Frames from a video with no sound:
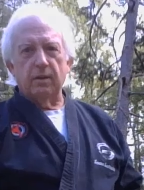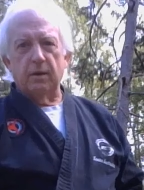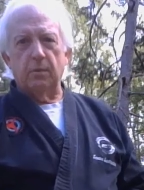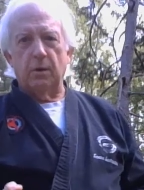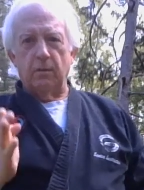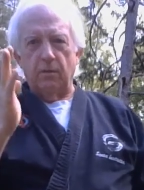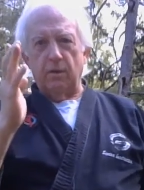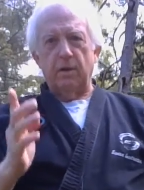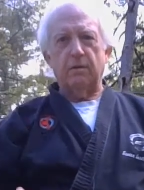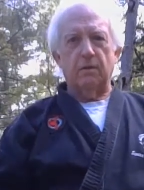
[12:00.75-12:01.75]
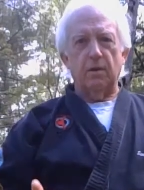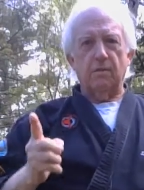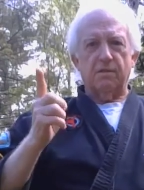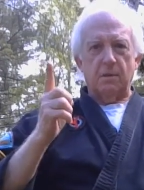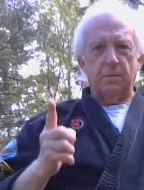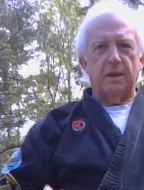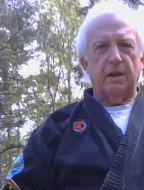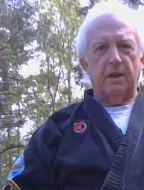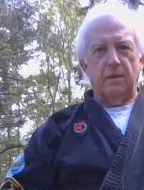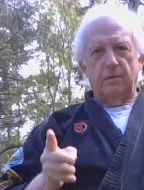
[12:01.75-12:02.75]
elbow. Vertical goes up and
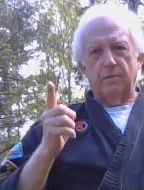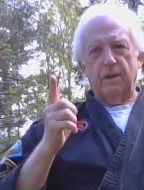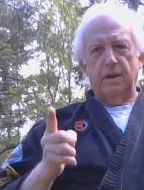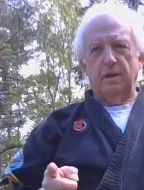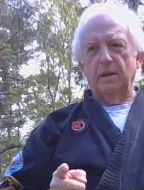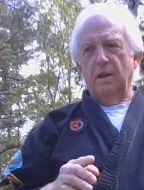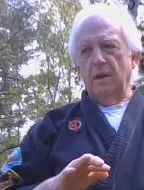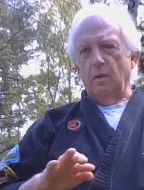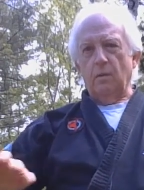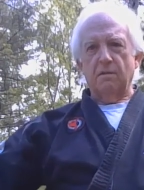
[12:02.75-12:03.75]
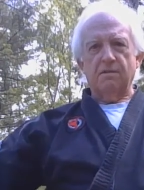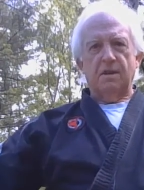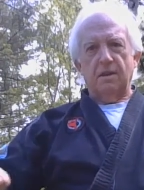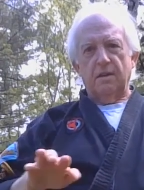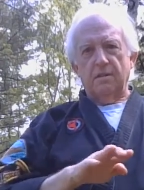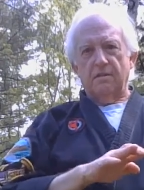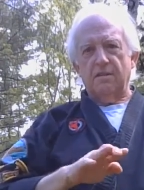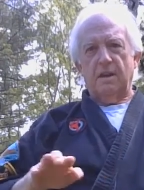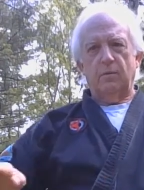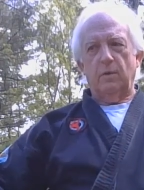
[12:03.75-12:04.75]
down, right? Horizontal and
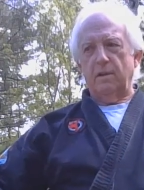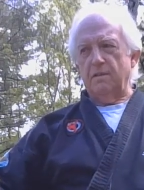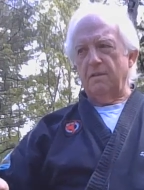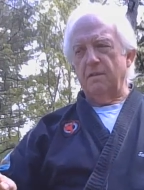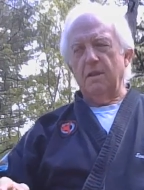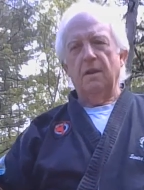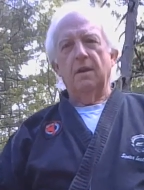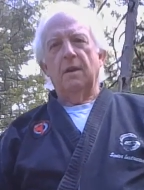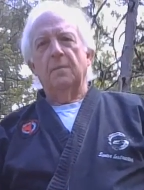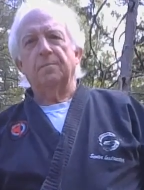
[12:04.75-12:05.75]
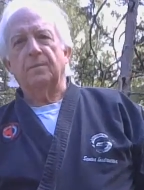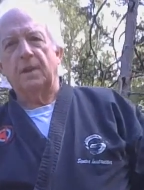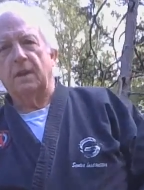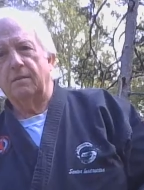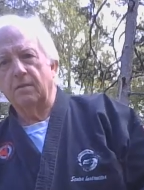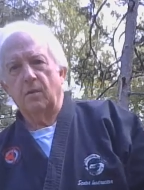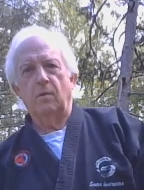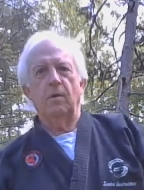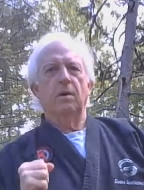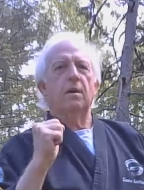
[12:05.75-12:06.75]
sideways. Okay, so
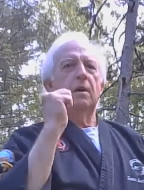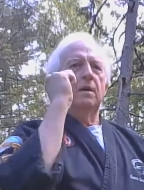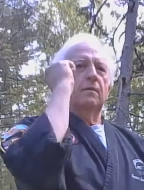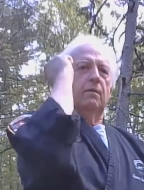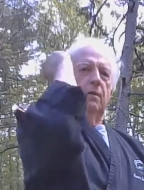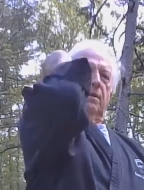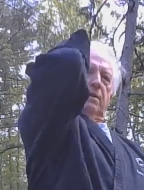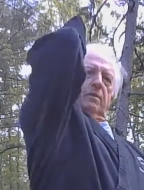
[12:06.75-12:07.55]
vertical